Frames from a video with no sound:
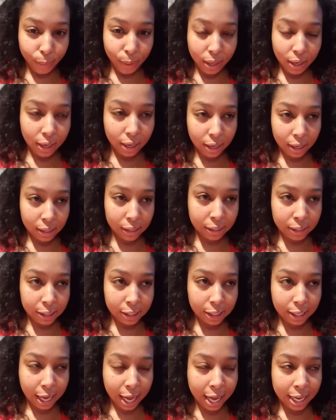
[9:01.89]

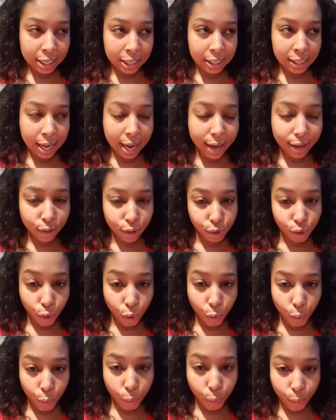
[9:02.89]
because I just had
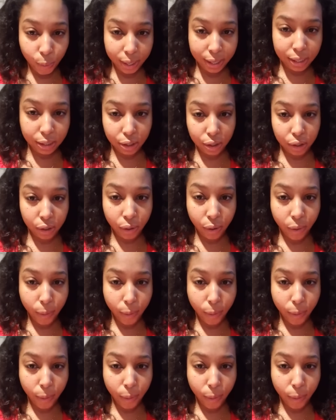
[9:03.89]
so much